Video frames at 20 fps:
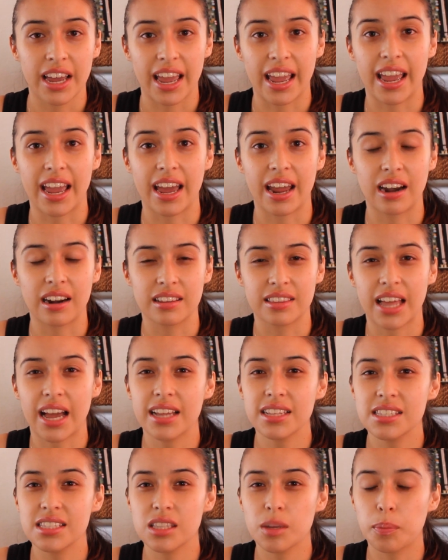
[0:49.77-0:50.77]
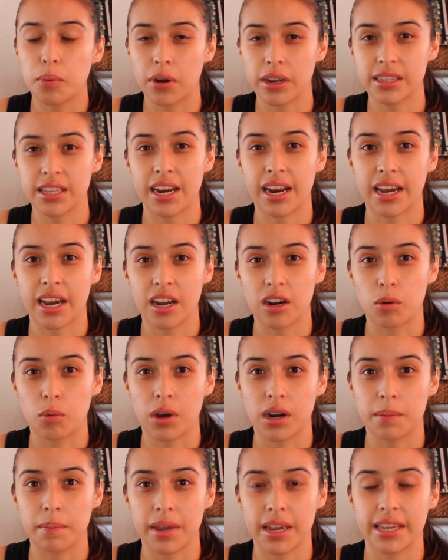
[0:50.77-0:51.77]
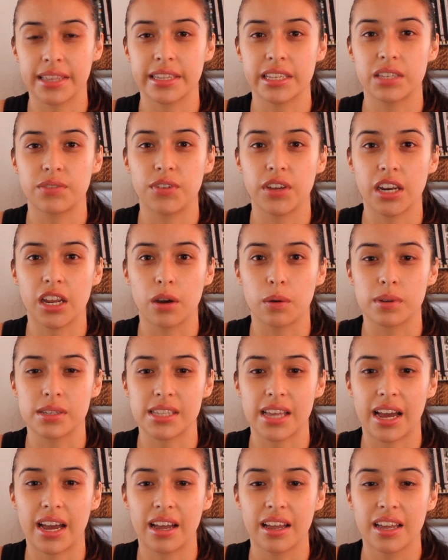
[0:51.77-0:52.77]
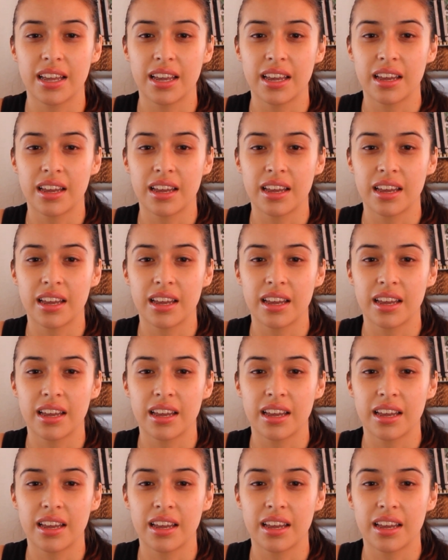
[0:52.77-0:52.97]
And that's the point that I kind of want to make in this video is that